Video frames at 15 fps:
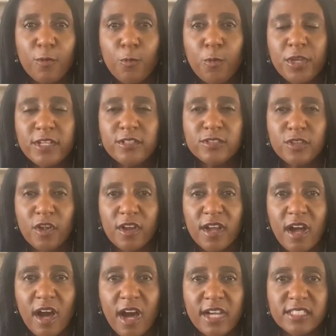wheels are
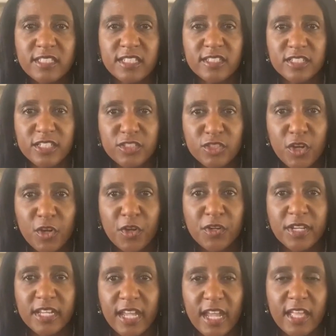constantly
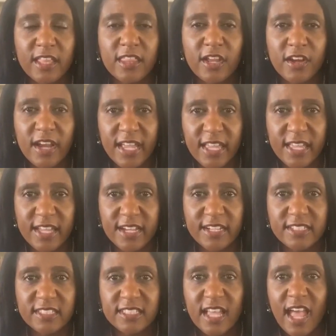turning in their
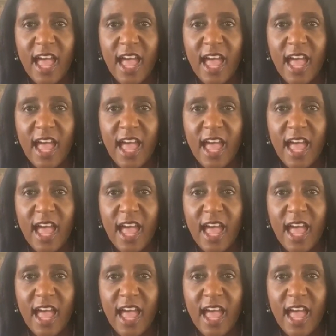heads